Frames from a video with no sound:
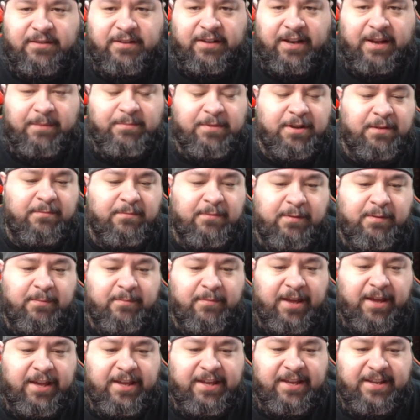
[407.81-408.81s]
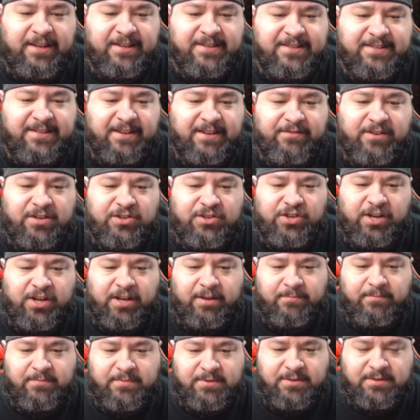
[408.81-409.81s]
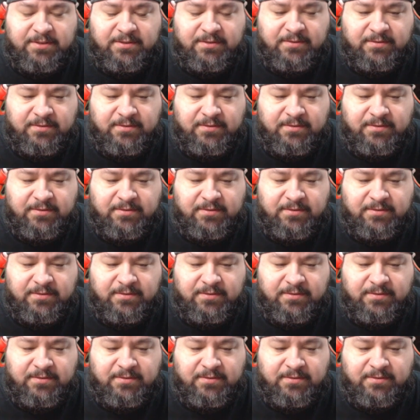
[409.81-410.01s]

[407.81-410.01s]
I'm gonna be making 7 gems.